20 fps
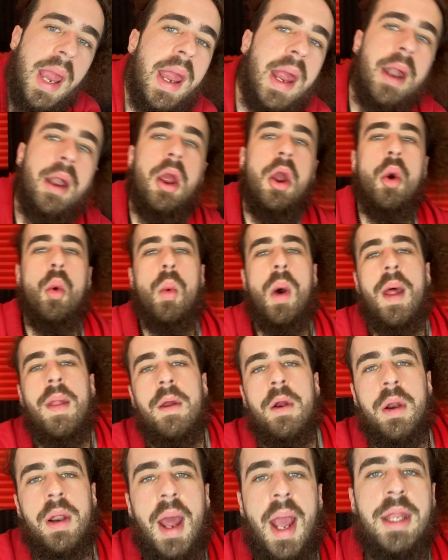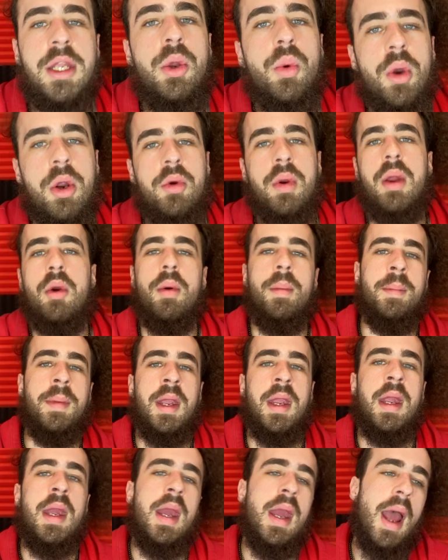And whether or not you agree with
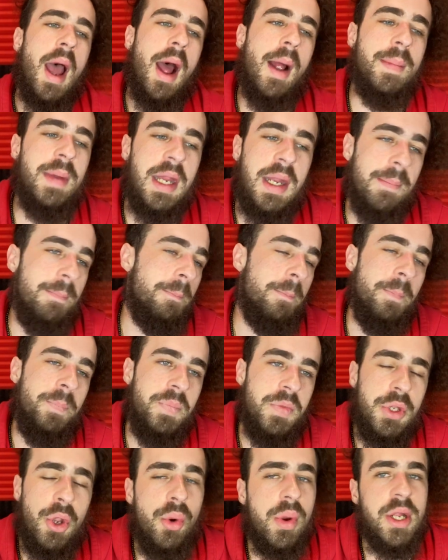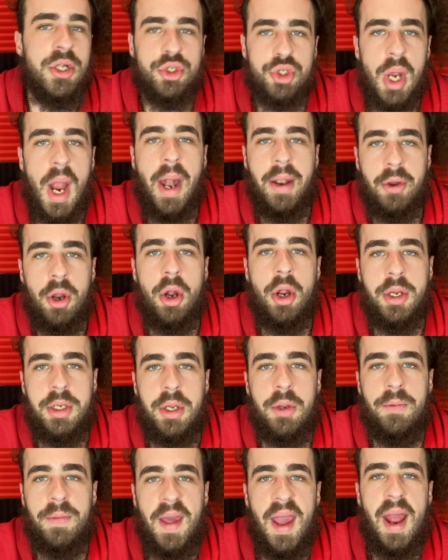me, I mean, you can try to
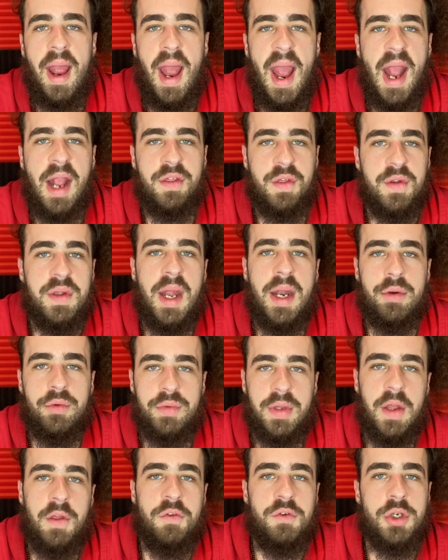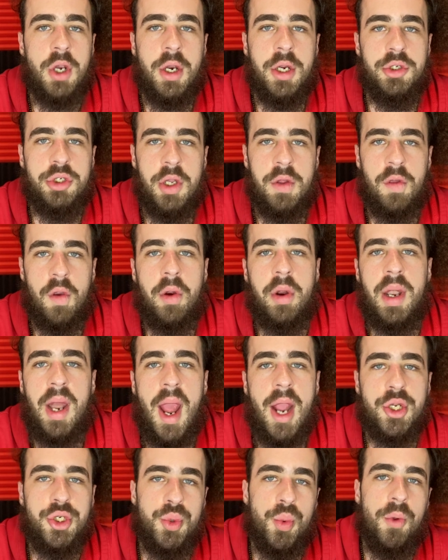argue that accidental discharges are an
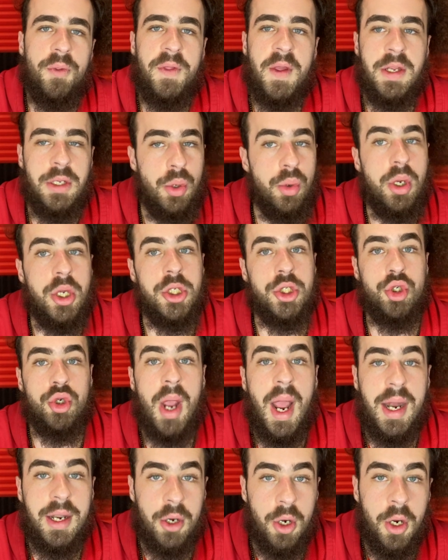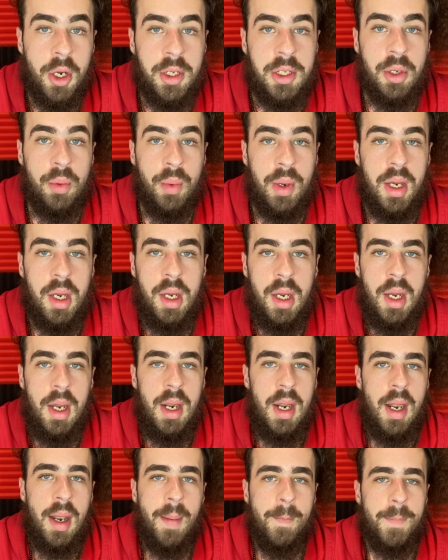actual thing. You could try to argue it,
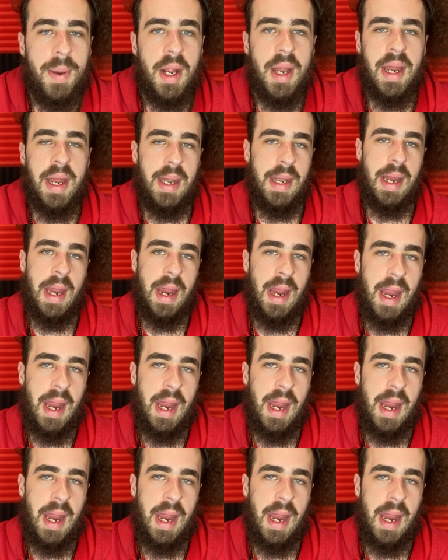but in